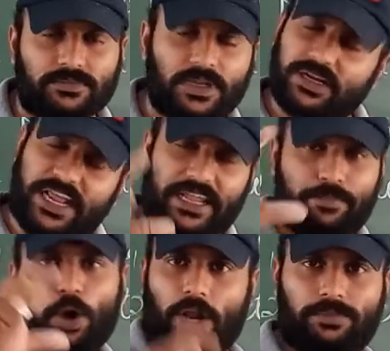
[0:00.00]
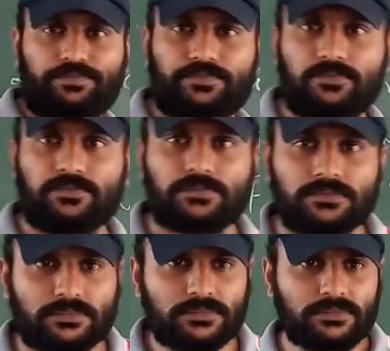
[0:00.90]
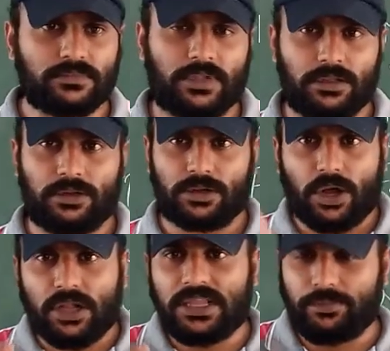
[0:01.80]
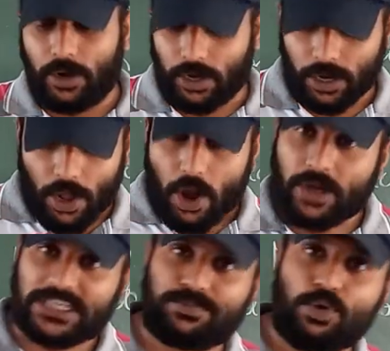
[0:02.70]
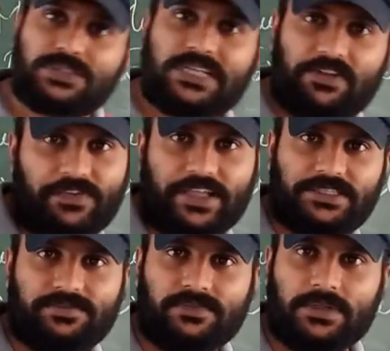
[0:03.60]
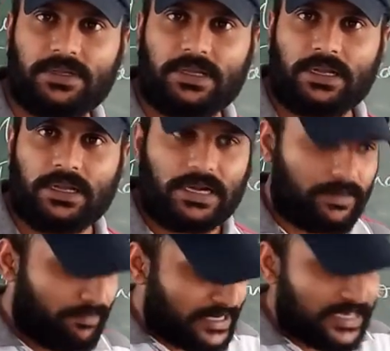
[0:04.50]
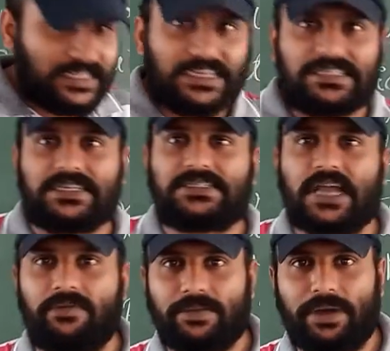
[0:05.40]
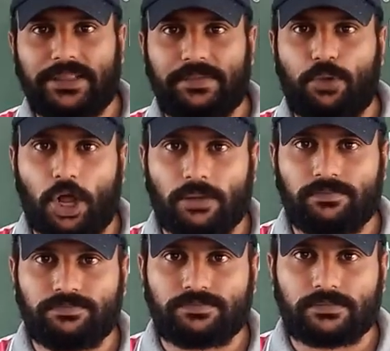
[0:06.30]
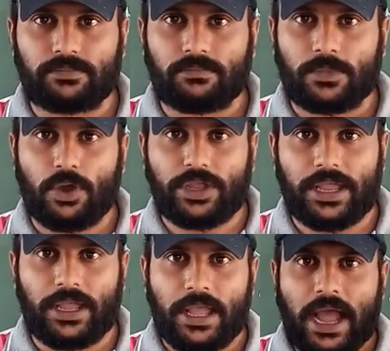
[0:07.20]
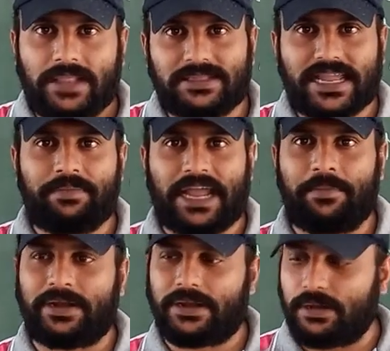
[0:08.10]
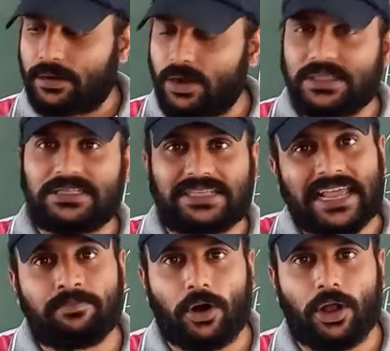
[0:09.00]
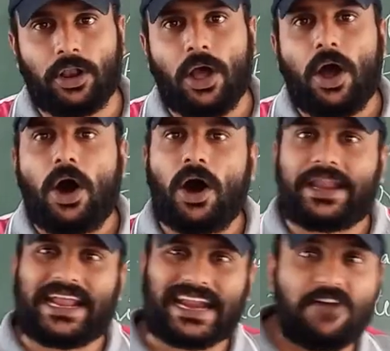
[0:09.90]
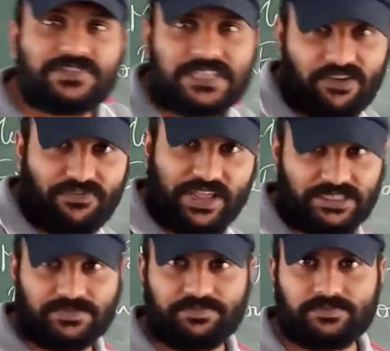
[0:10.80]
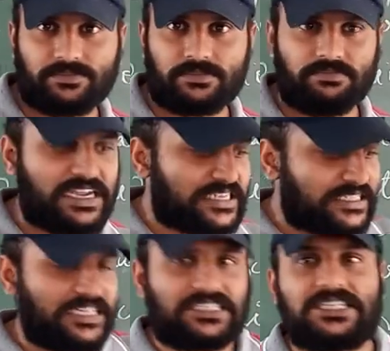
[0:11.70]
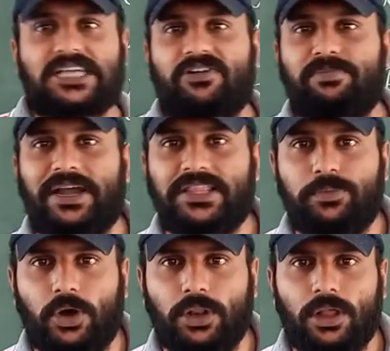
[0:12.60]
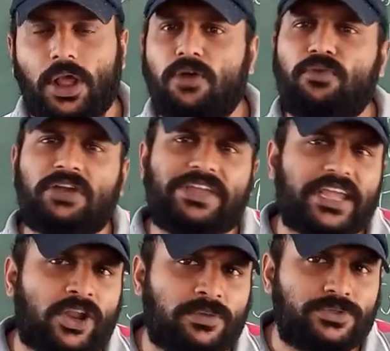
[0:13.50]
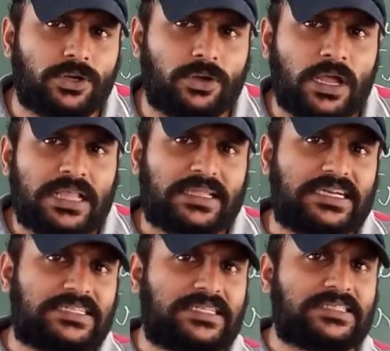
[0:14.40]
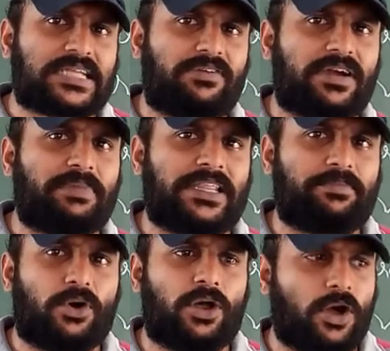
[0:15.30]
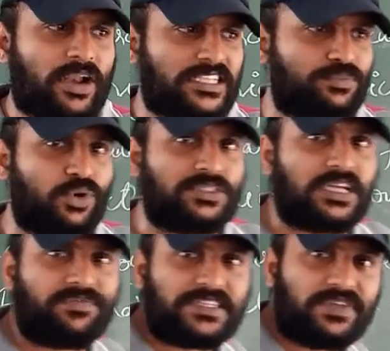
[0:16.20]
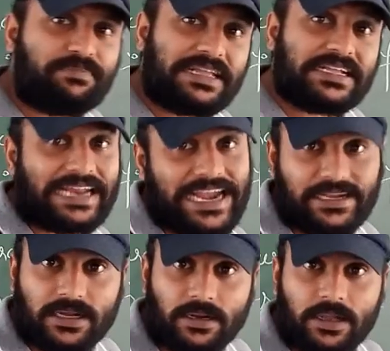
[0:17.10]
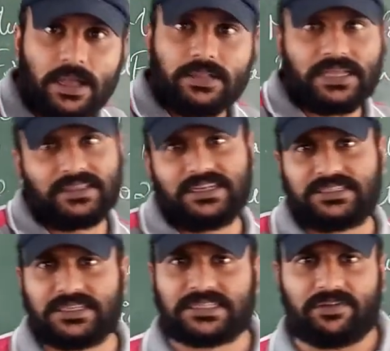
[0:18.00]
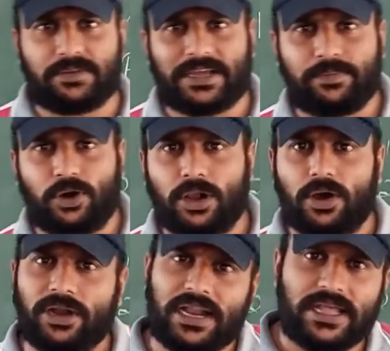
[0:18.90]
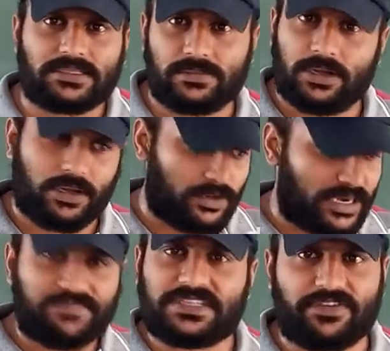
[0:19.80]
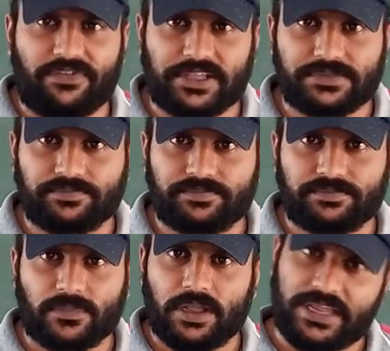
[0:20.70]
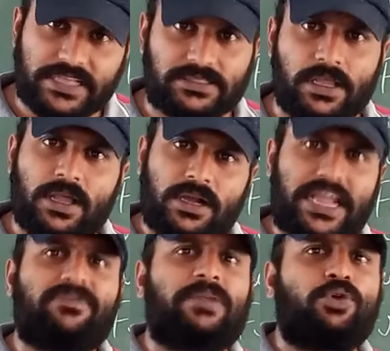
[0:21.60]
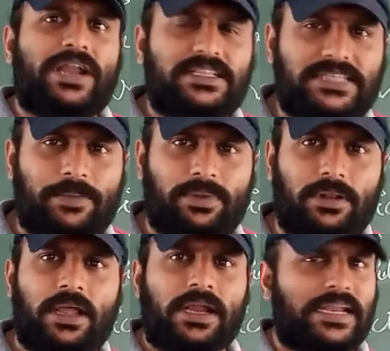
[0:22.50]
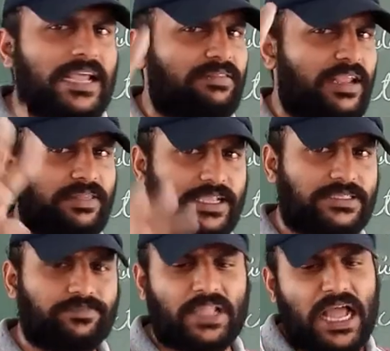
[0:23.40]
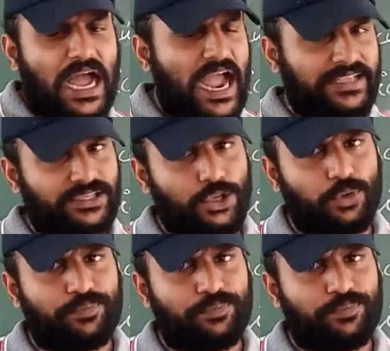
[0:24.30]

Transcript: take a ball, roll the ball on a smooth surface, measure the distance covered by the ball. Okay, at the same time, roll the same ball on a rough surface, measure the distance covered by the ball. What we can observe, the distance covered by the ball on a smooth surface will be greater than the distance covered by the ball on a rough surface. Yes, take one more example. Take three things: ice cube,